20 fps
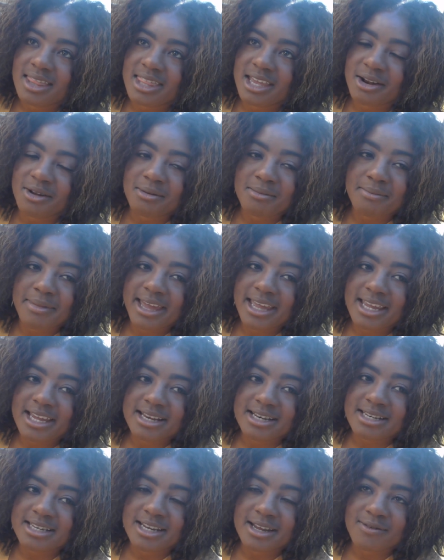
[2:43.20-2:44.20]
that are
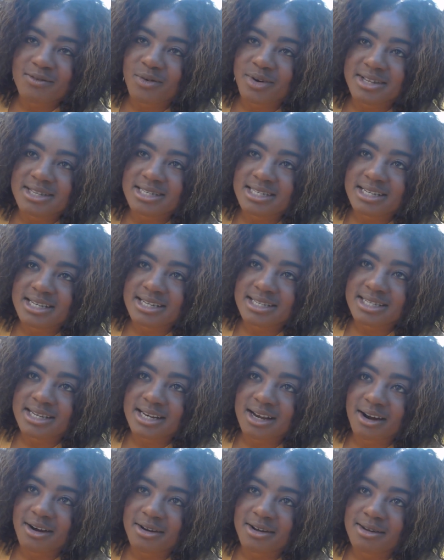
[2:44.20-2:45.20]
making differences
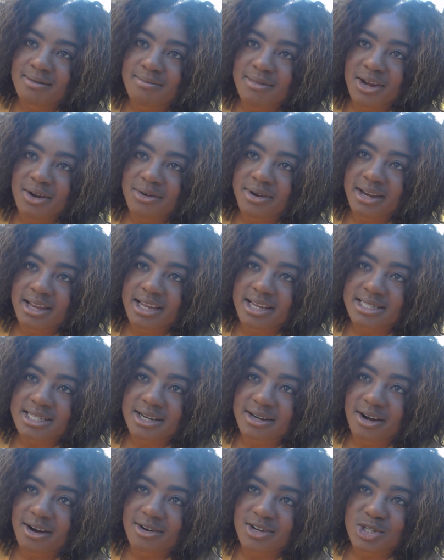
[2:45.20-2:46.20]
in our communities,
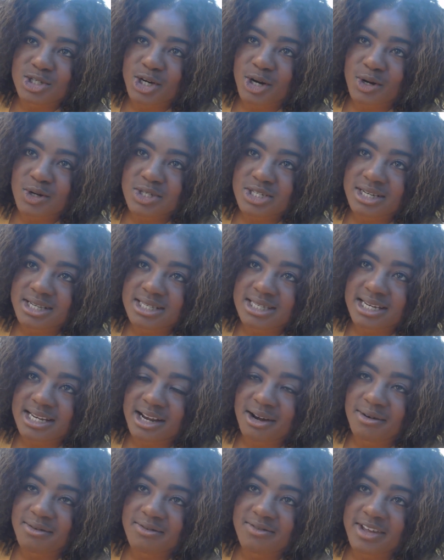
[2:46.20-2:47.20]
in our churches,
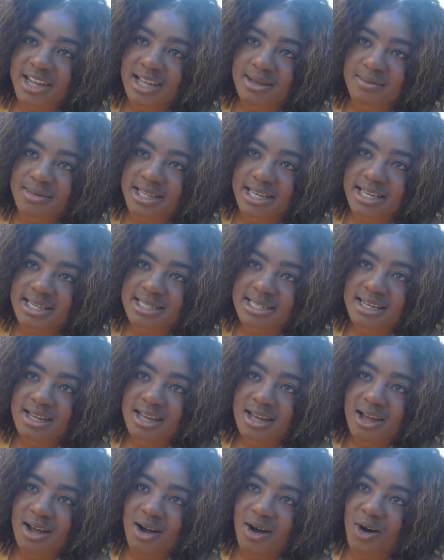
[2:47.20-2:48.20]
in our families,
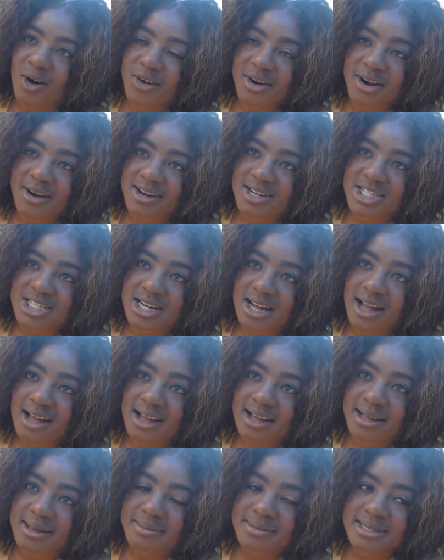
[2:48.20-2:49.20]
on our
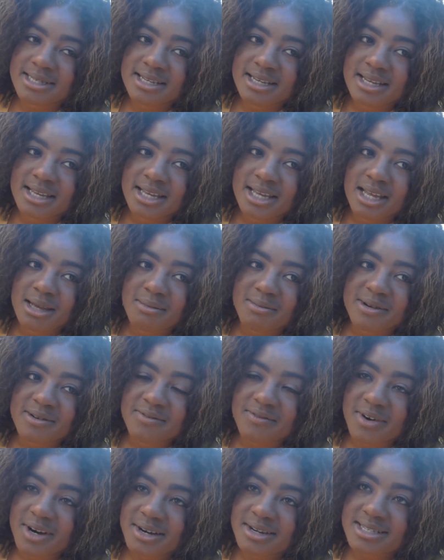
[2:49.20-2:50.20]
jobs.
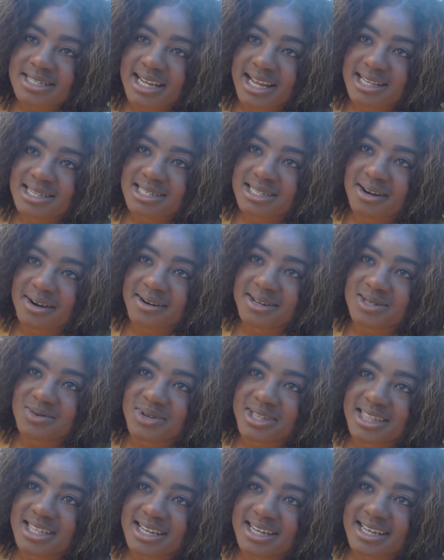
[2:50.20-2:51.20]
But first, that starts
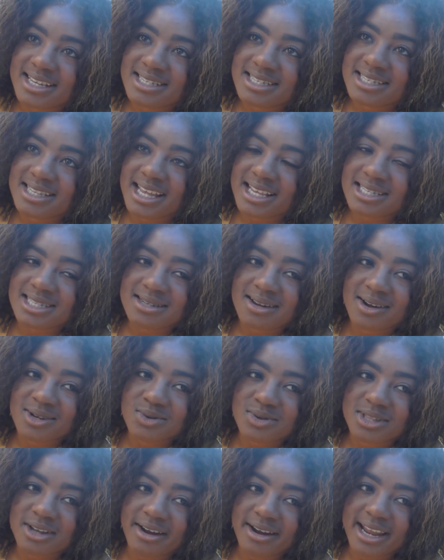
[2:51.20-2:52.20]
with us, that
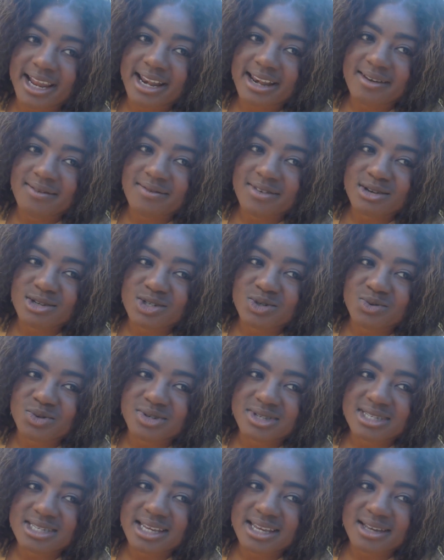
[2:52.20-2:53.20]
starts with our
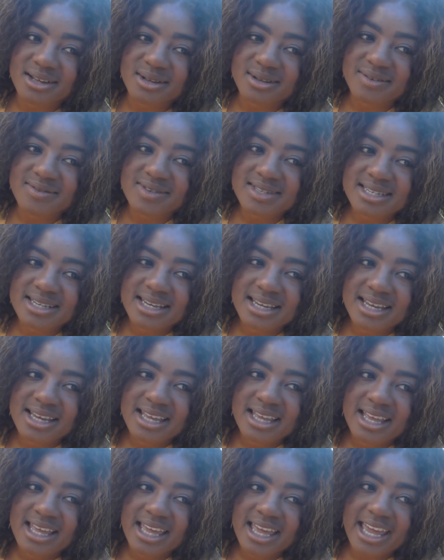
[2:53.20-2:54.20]
individual selves.
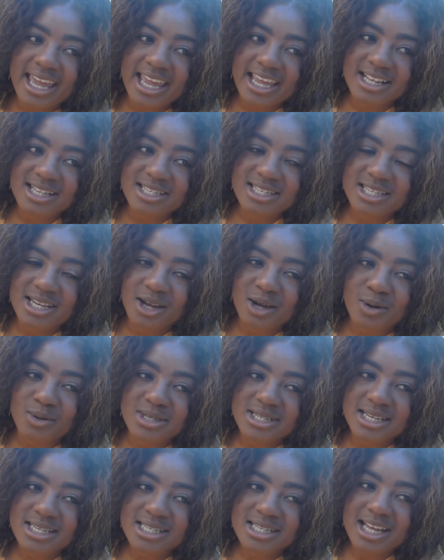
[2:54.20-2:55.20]
And so,
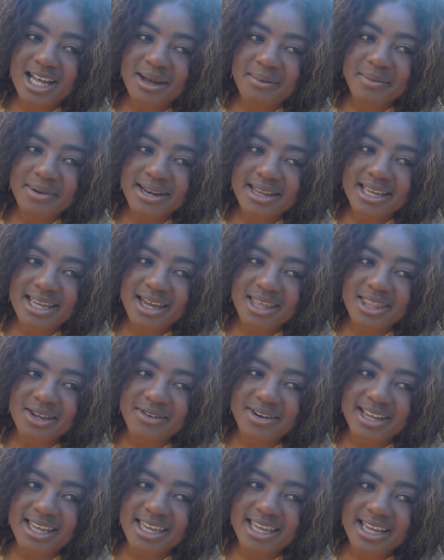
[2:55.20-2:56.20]
just coming
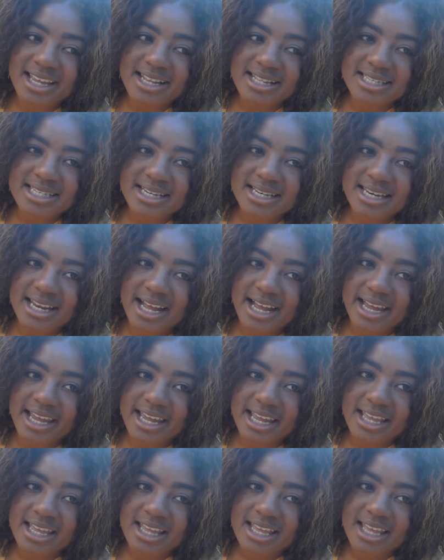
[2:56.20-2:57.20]
together again
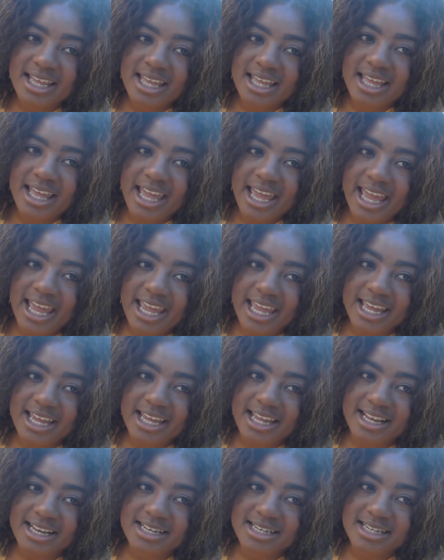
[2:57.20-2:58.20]
tonight
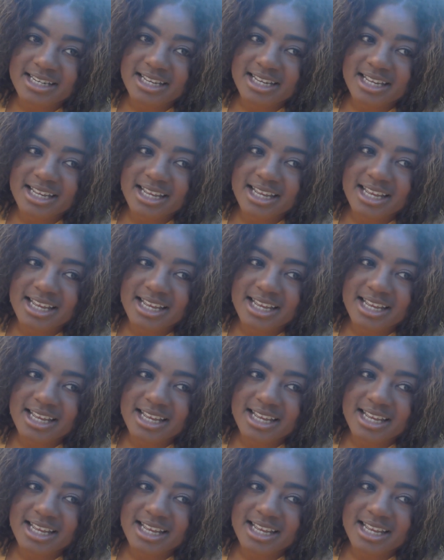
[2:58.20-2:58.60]
and